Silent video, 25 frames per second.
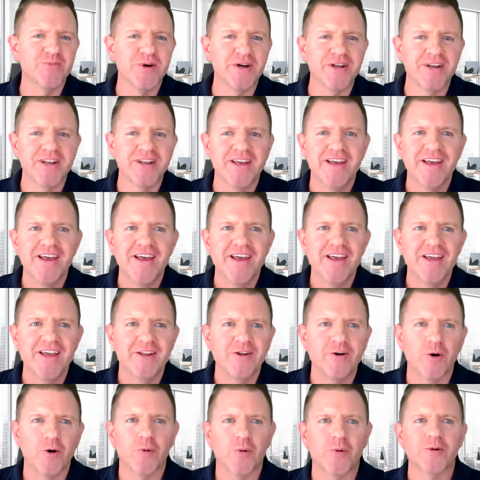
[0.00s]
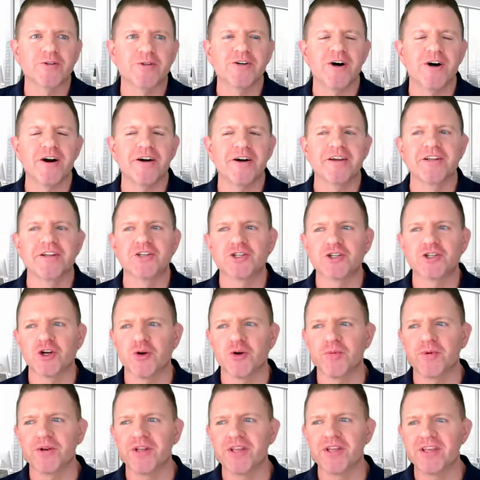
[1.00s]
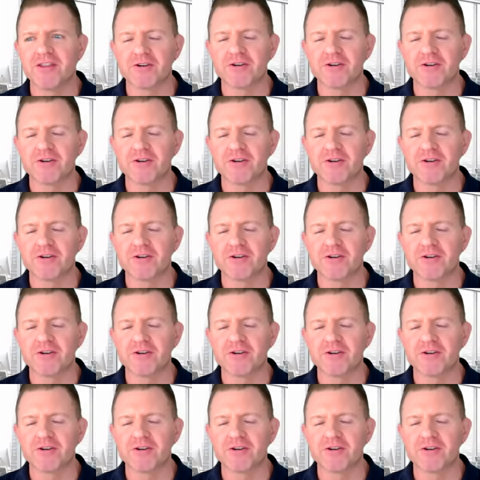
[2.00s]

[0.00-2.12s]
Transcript: But when we're talking Germany,